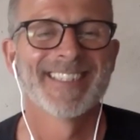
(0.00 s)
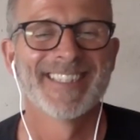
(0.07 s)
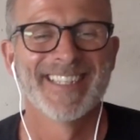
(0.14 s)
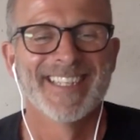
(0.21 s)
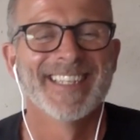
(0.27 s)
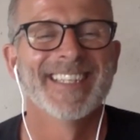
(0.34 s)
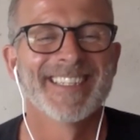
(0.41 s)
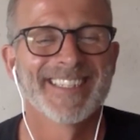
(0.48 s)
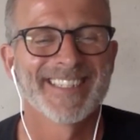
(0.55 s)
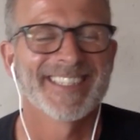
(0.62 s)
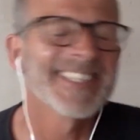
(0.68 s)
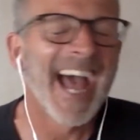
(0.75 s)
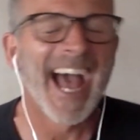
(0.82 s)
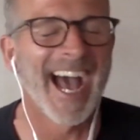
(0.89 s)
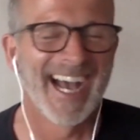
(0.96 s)
of an
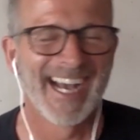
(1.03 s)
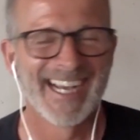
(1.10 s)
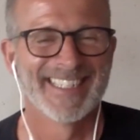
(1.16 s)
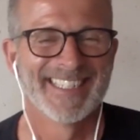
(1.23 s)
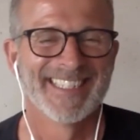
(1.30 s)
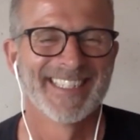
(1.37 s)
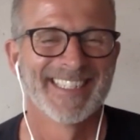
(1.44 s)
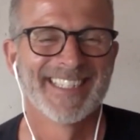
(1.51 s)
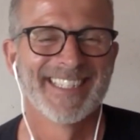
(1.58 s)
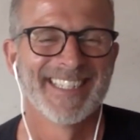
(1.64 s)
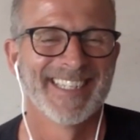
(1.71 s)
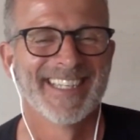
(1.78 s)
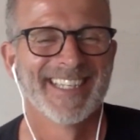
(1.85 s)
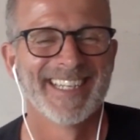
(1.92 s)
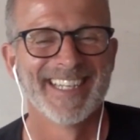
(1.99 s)
open, loving, and